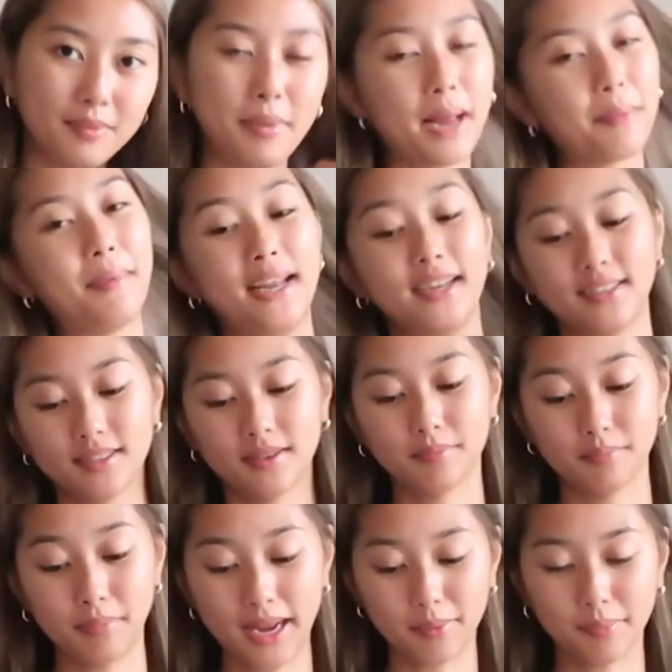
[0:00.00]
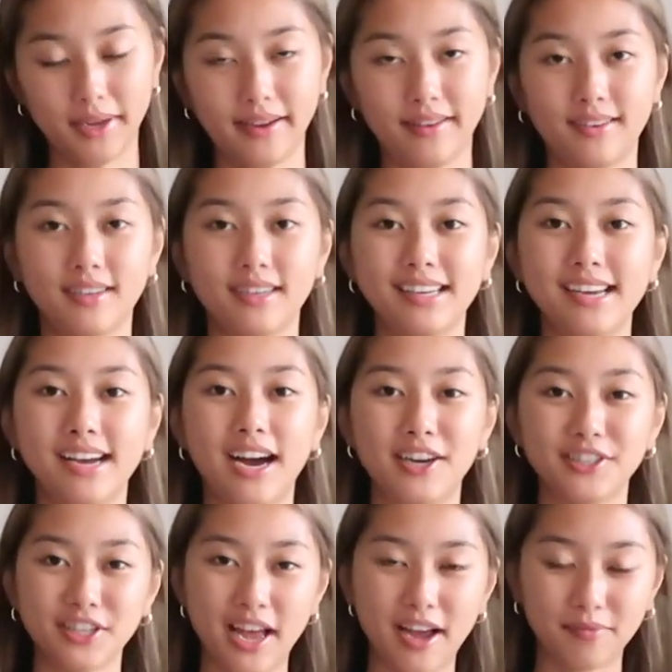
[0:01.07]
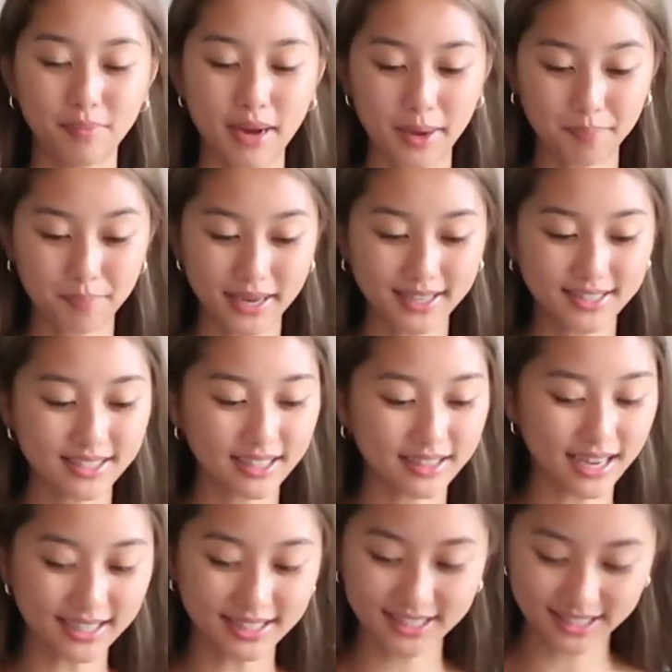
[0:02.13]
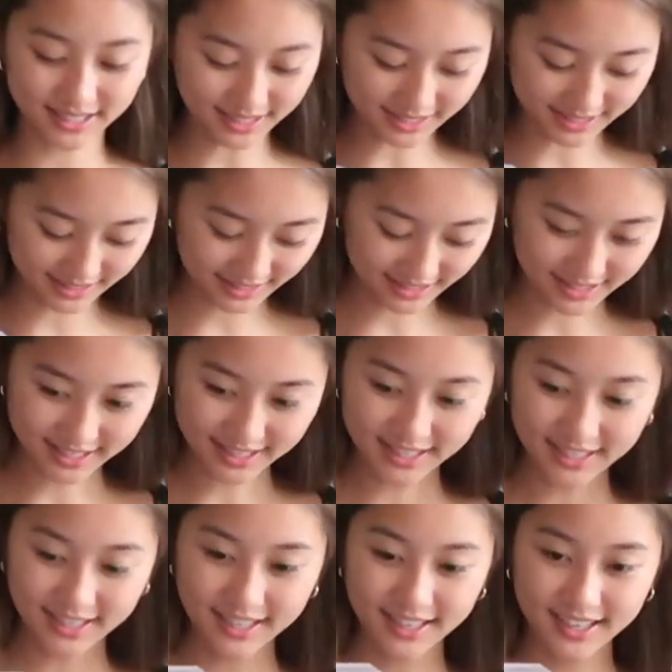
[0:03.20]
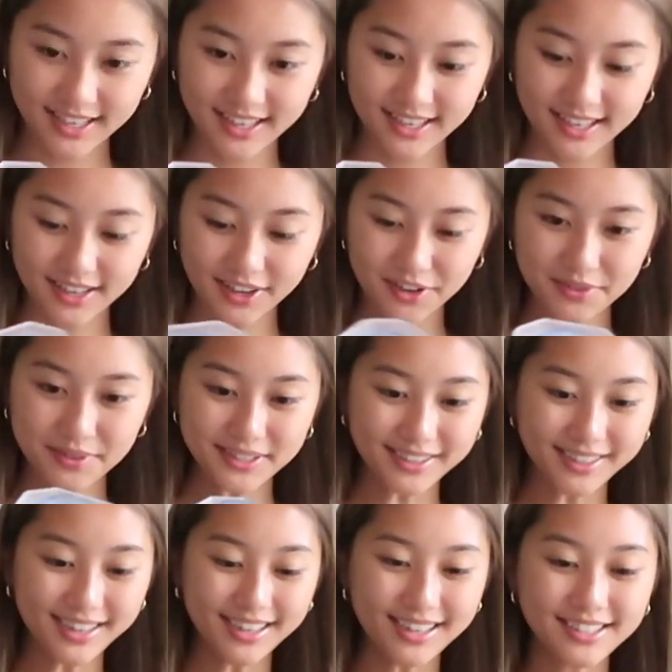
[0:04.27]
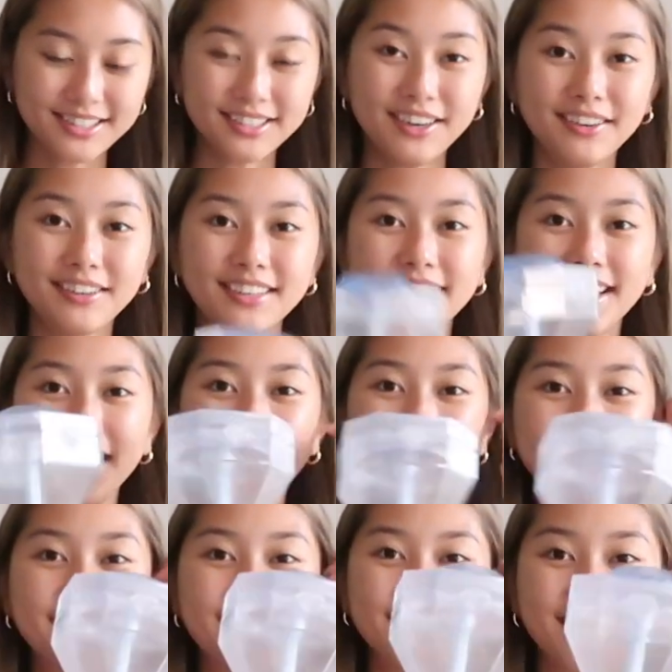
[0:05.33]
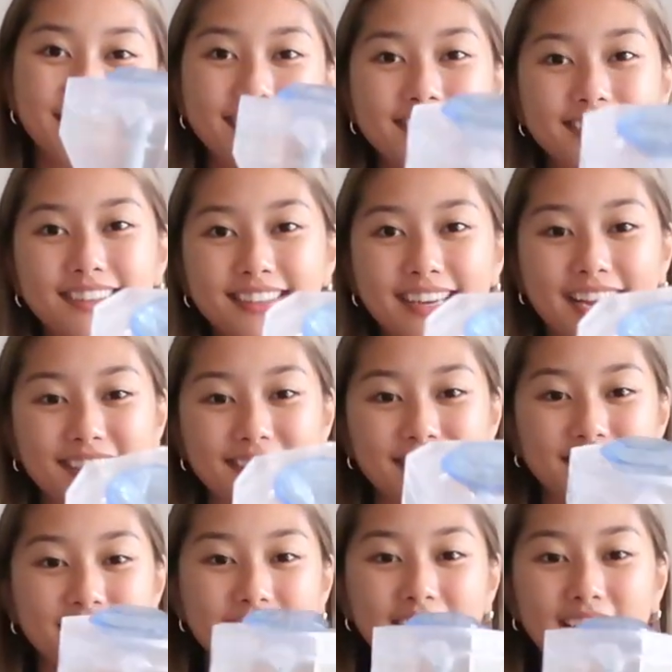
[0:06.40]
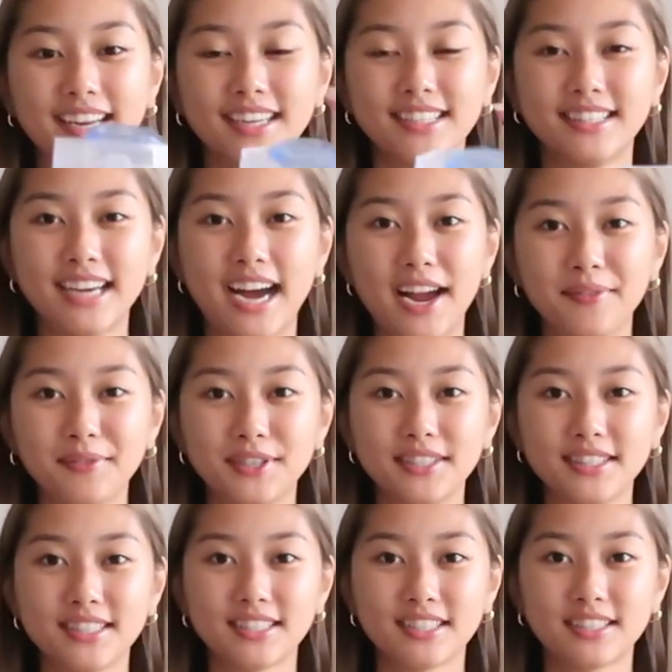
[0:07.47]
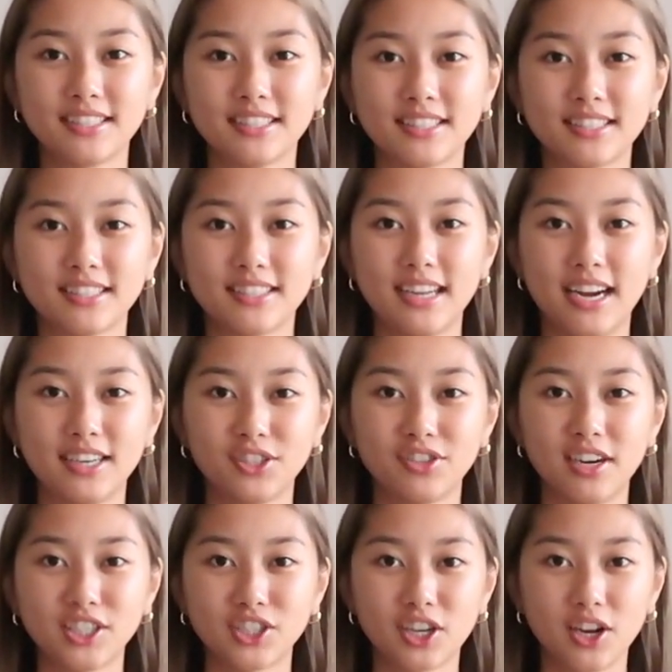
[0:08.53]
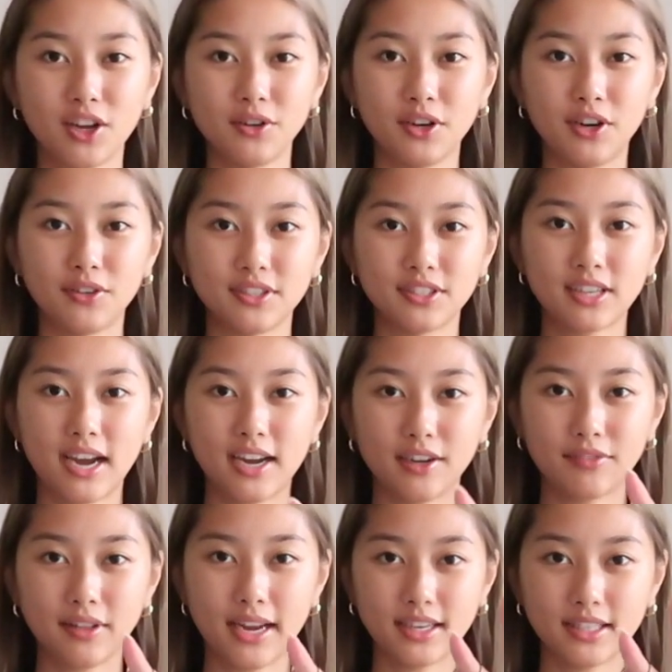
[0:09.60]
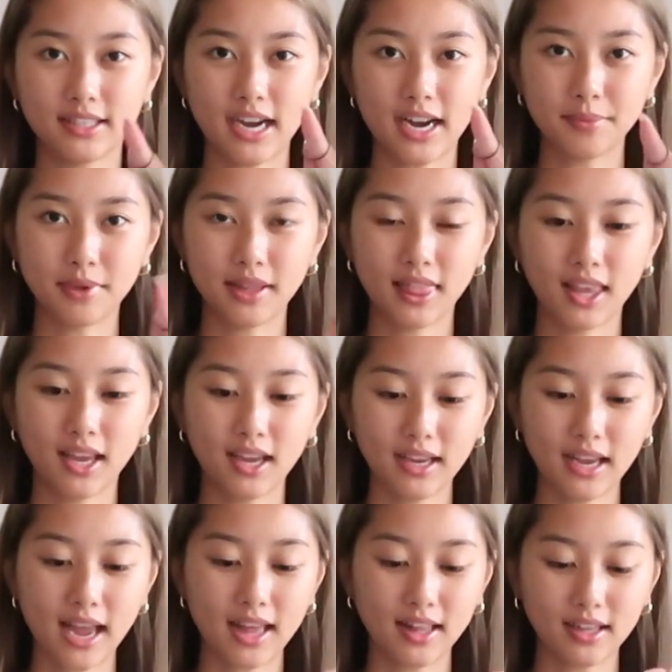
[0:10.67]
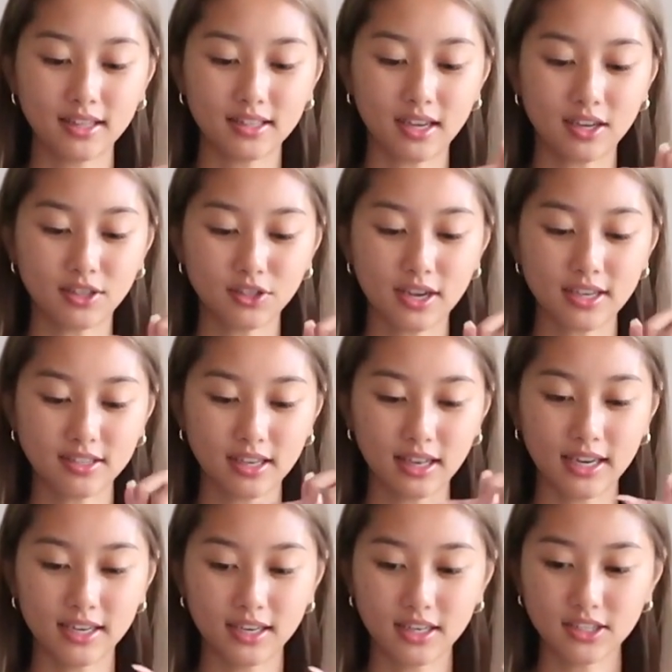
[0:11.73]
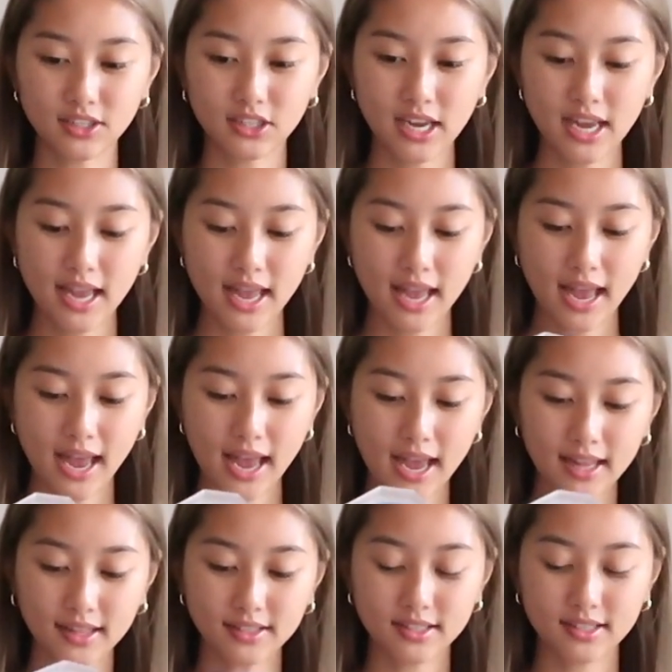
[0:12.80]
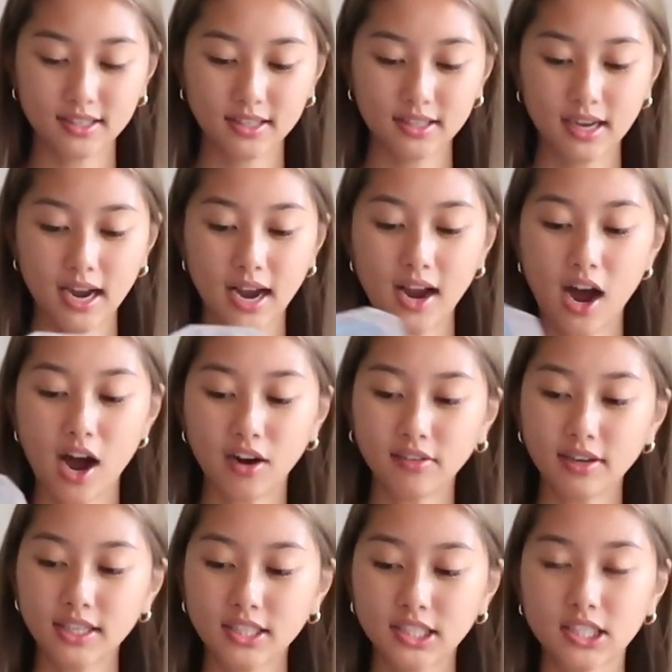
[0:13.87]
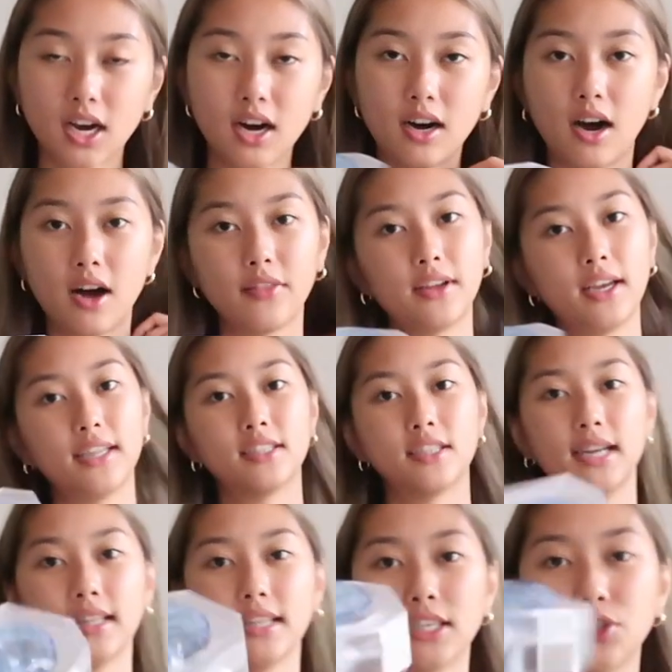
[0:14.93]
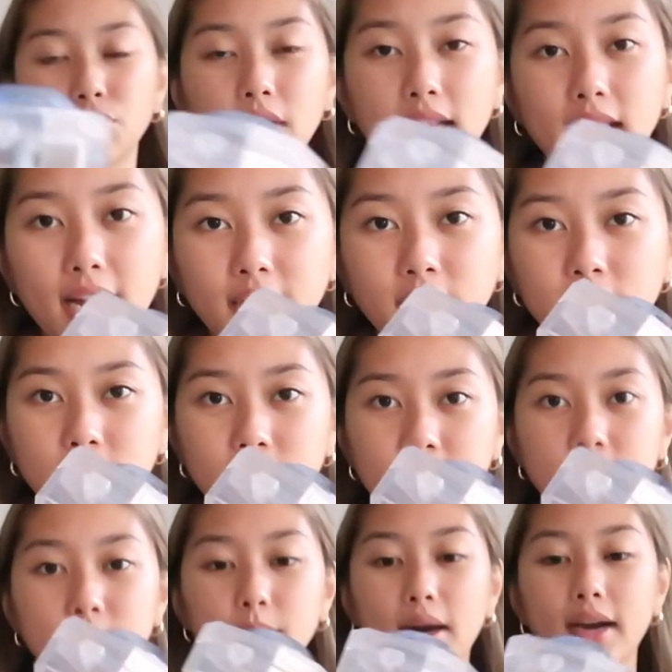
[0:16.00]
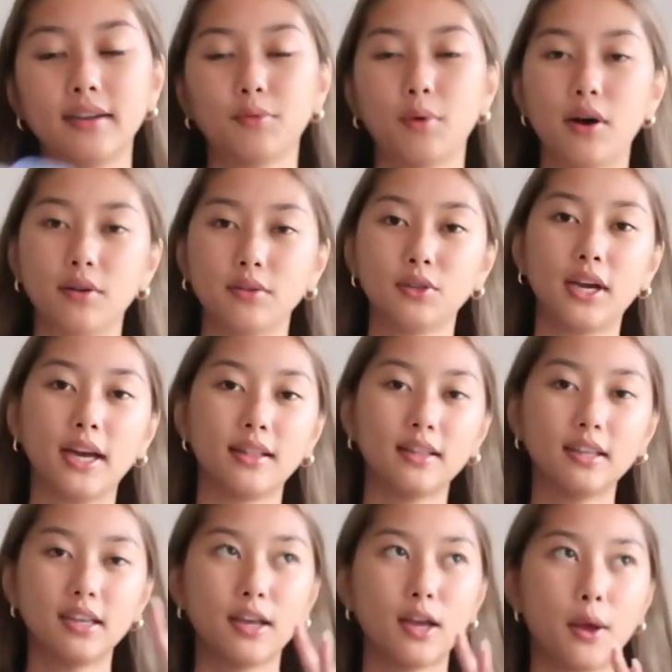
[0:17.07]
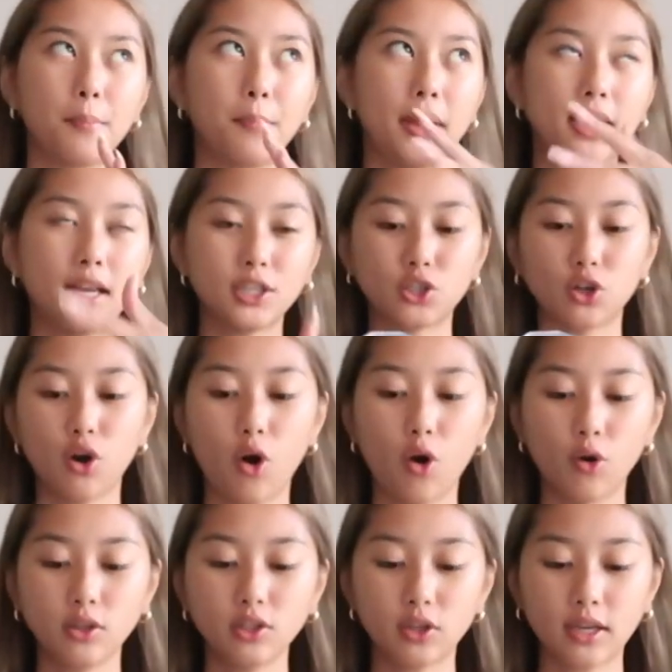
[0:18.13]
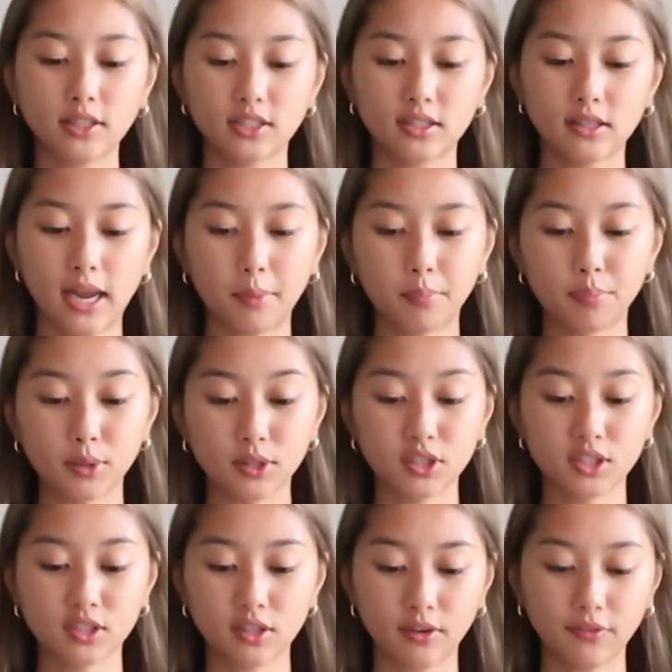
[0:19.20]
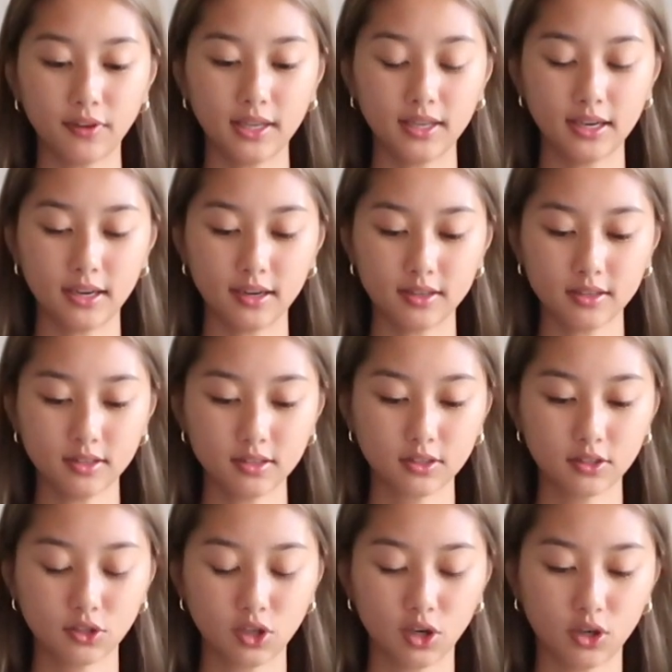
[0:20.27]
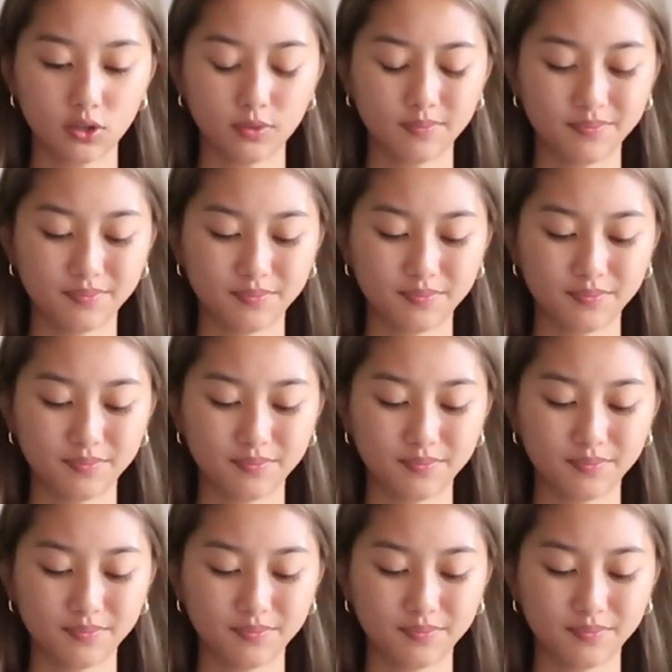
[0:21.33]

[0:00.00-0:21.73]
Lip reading: Blackpink. I also have Blackpink's light stick. Oh my god, it's so cute! Look, okay, so it's like a diamond because their treasure logo is kind of like a diamond thing, and it also has glitters. And I already saw on the internet that you can like customize, well, you can make it your own. You can like put stuff in here. So,